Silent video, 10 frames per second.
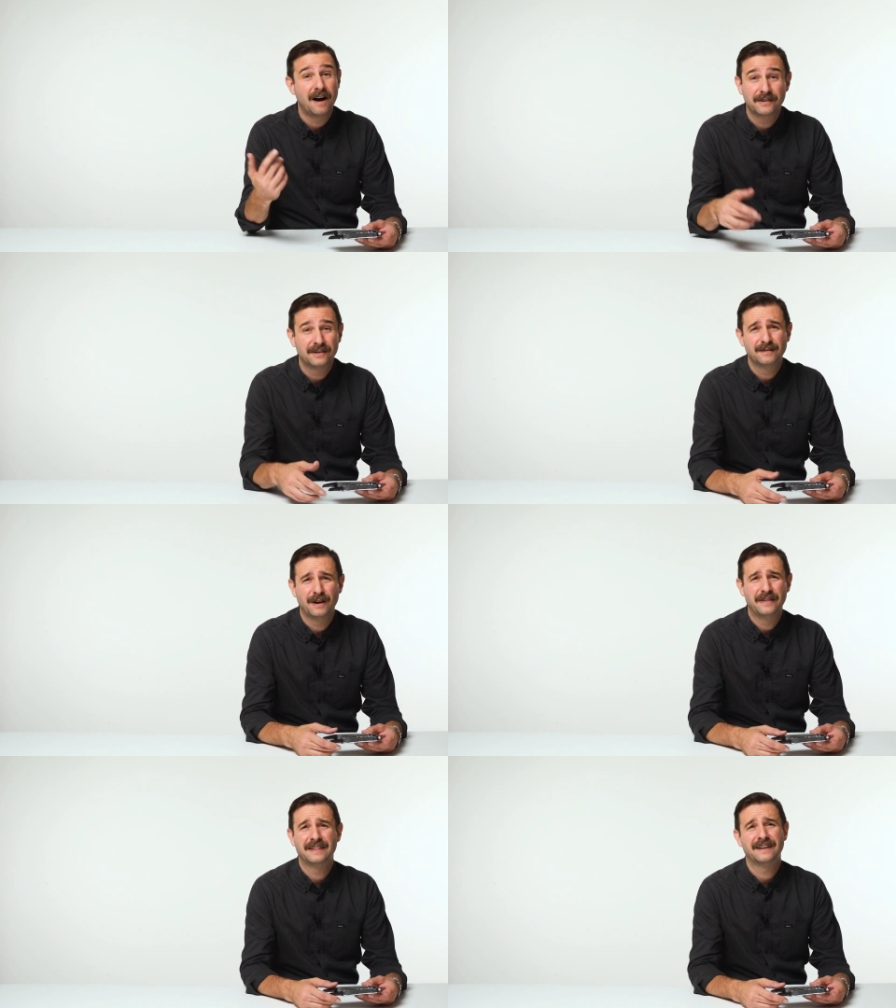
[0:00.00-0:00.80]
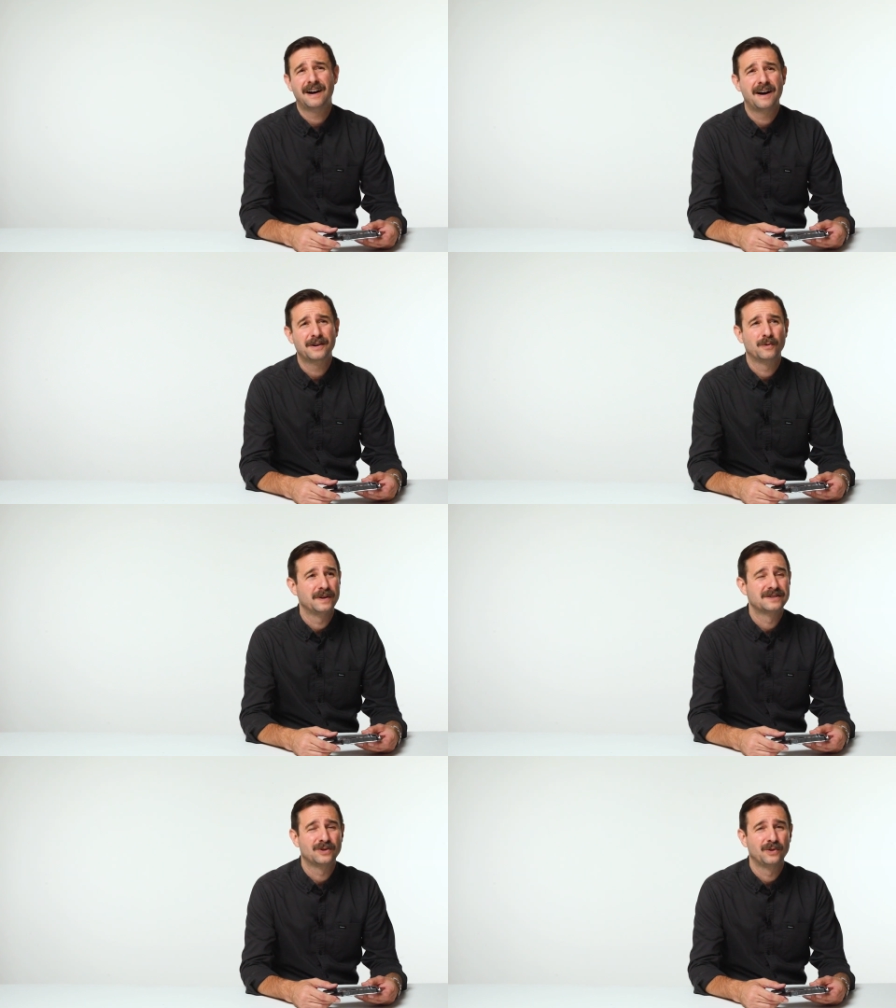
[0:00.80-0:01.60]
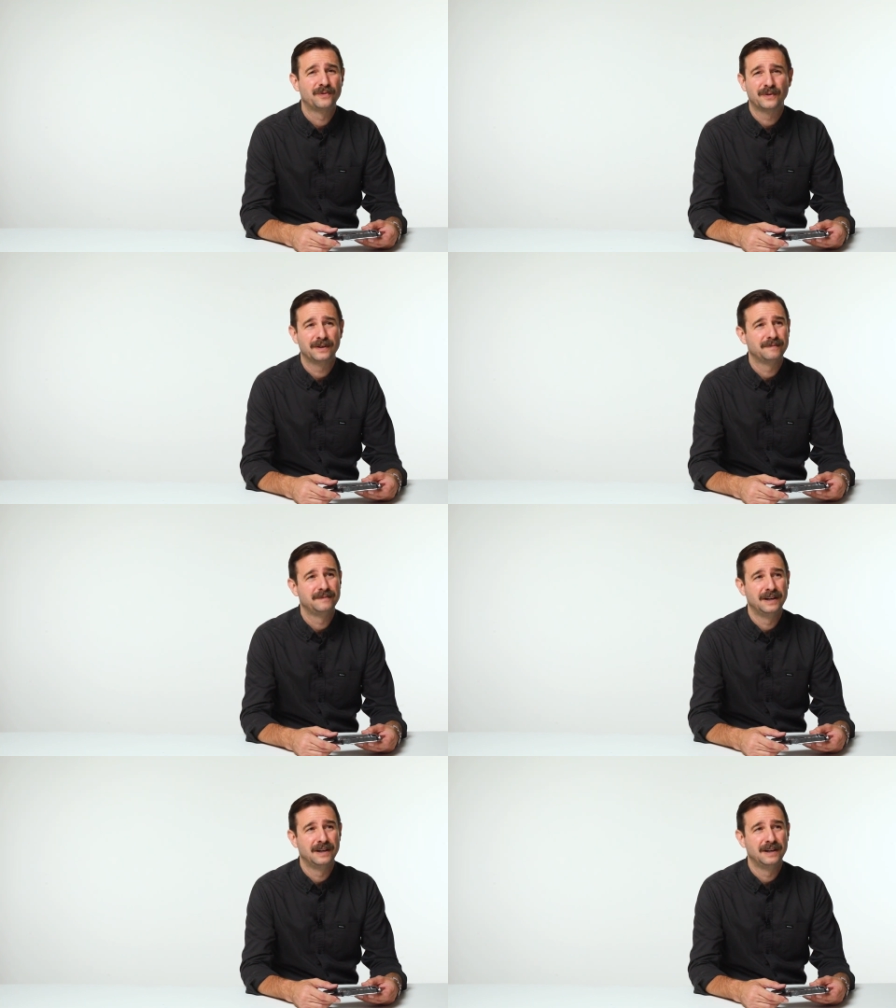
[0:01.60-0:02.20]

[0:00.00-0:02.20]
I think the Connor one sold for